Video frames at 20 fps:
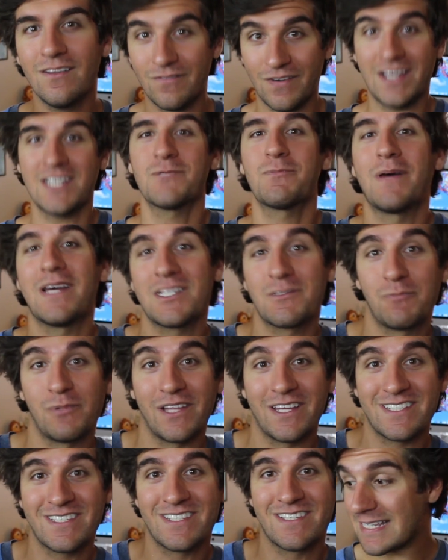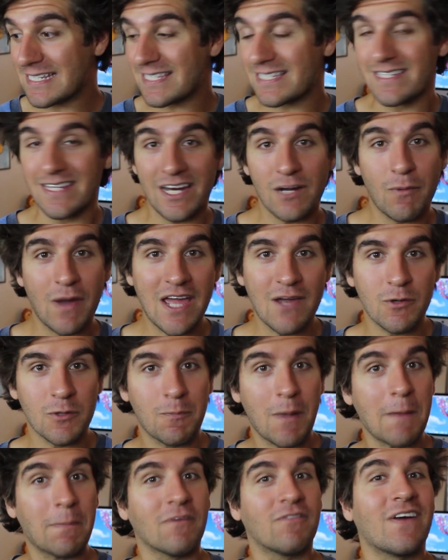FastPass Plus. This did away
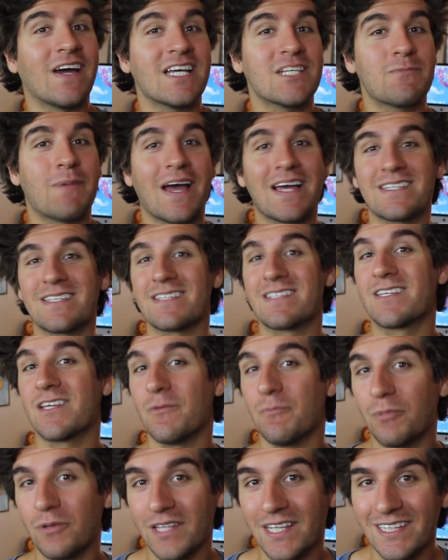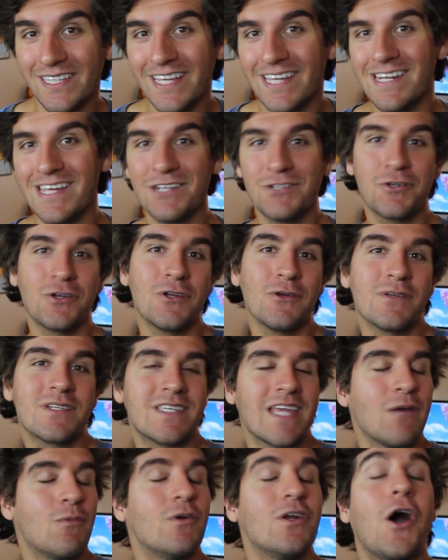with paper FastPasses completely and
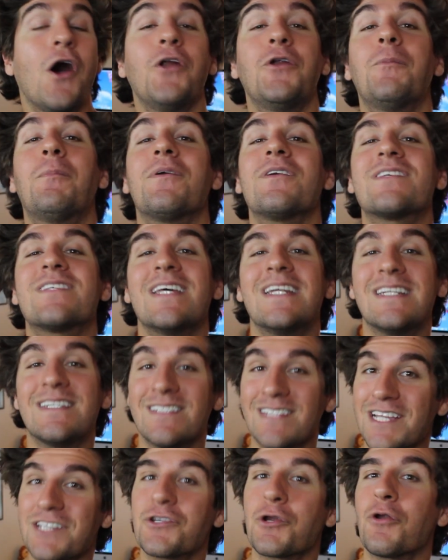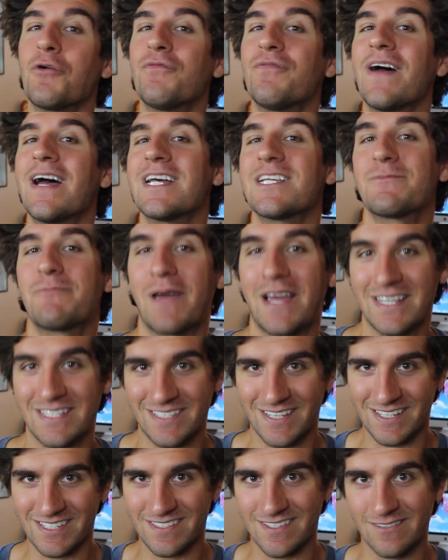introduced a 100% digital FastPass
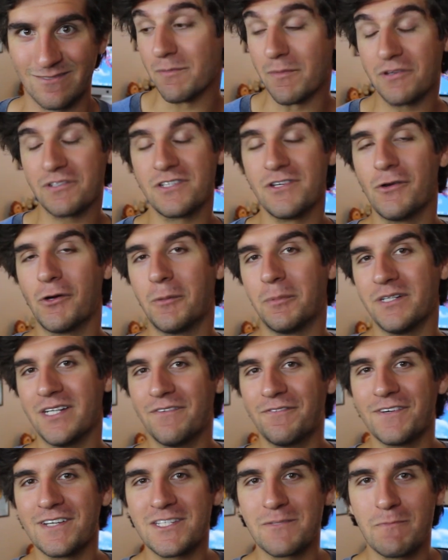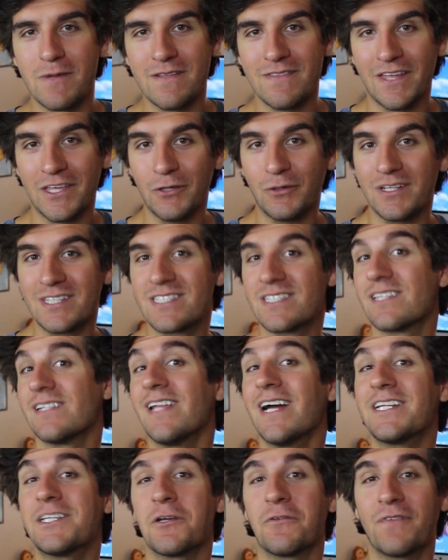system. The most notable difference being that you could
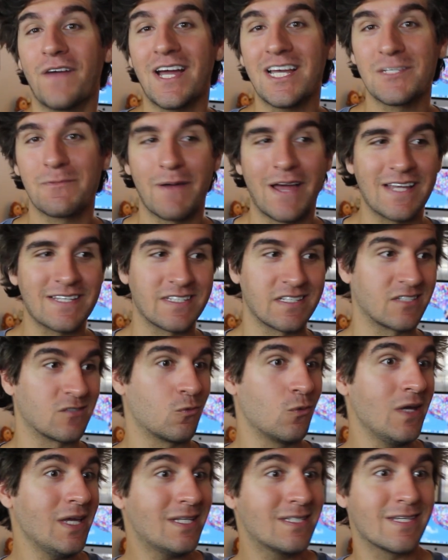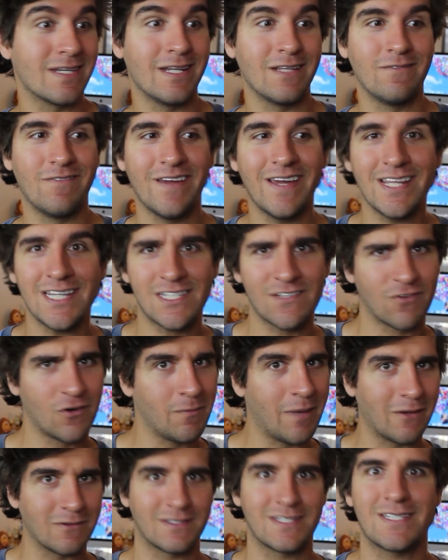select your FastPasses weeks in advance
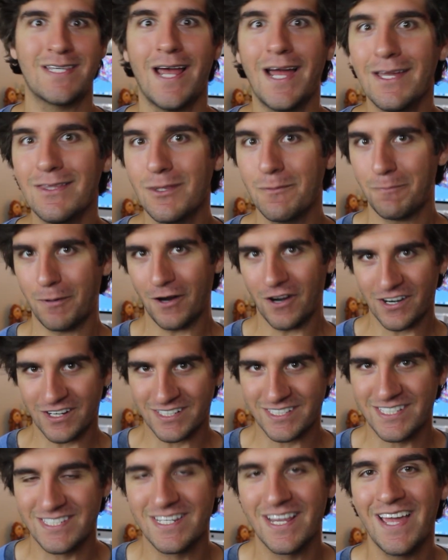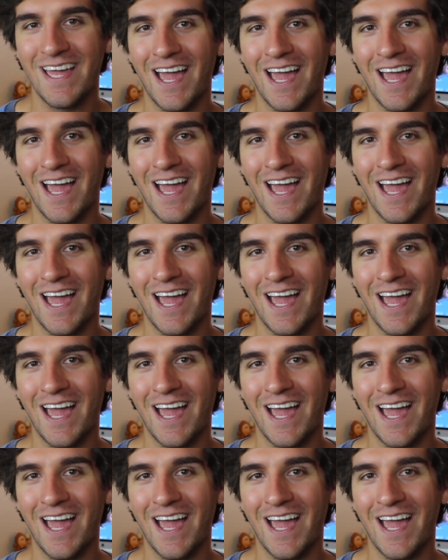from outside the parks,